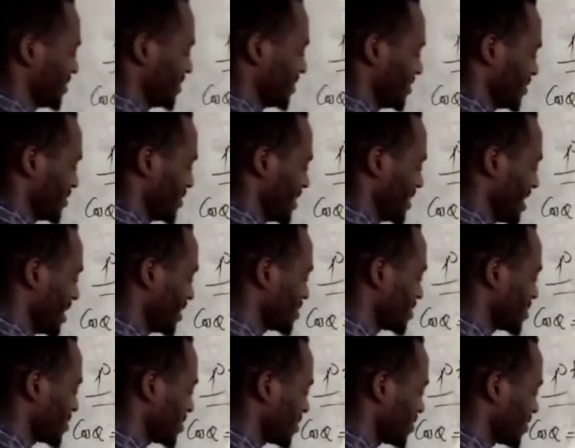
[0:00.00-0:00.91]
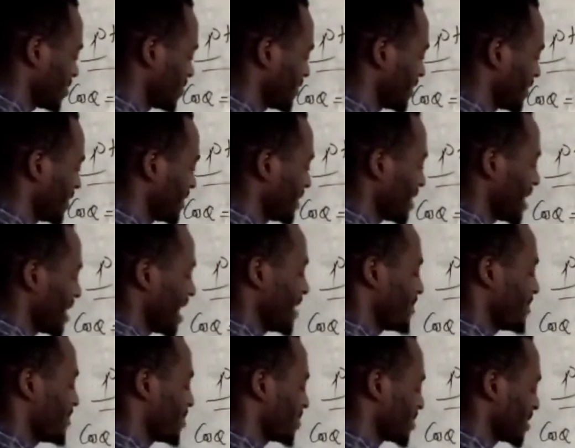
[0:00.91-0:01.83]
So x over
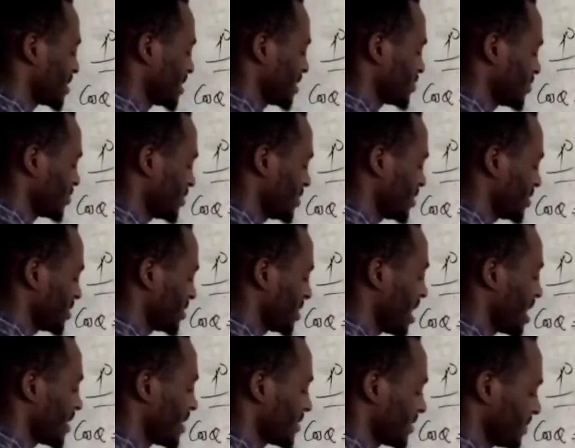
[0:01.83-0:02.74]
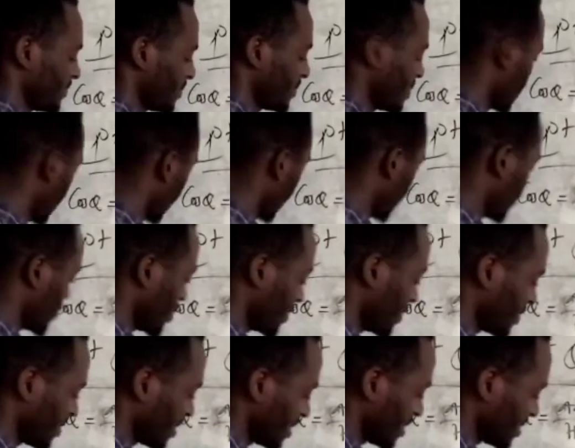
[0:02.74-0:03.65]
hypotenuse, which is r. So
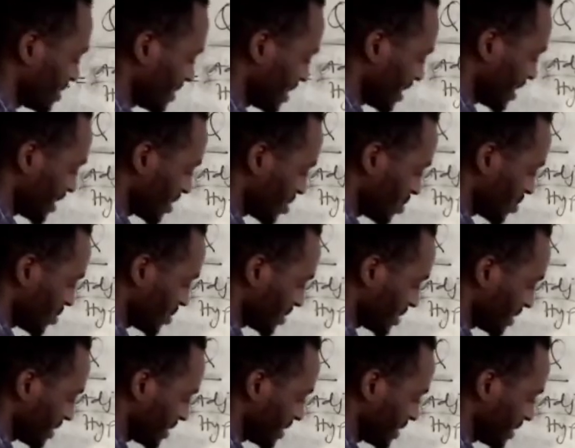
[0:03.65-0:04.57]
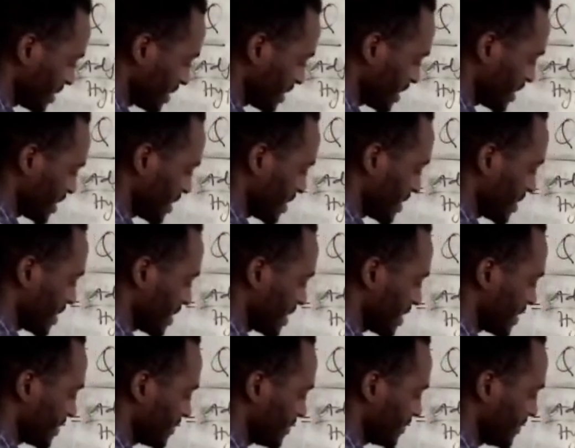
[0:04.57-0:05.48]
I'm going to say cos
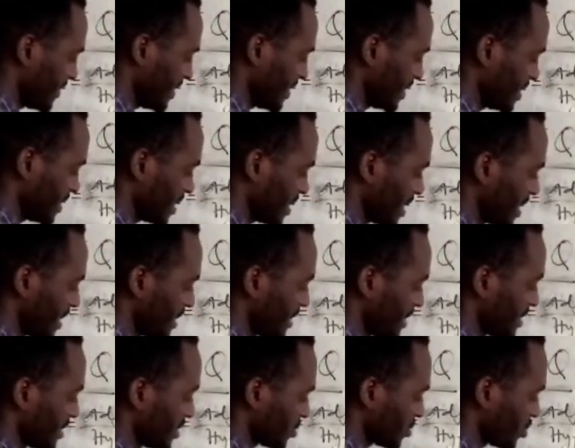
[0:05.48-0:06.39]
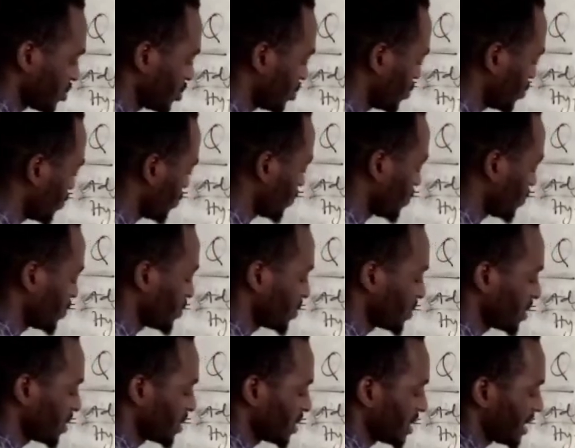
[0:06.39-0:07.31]
theta is equal
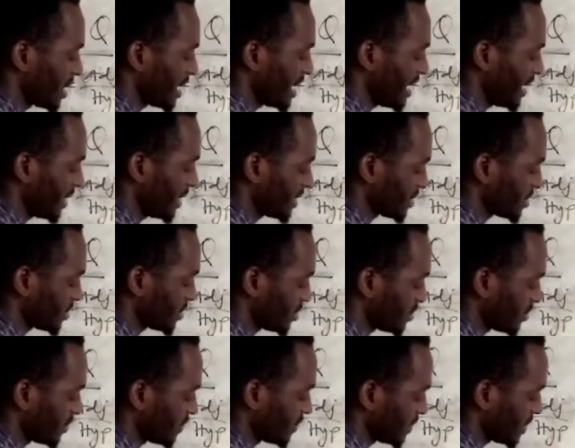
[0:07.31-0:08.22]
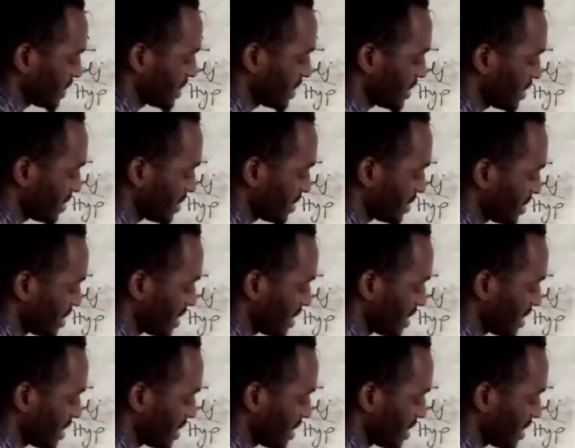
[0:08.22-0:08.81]
to x over r.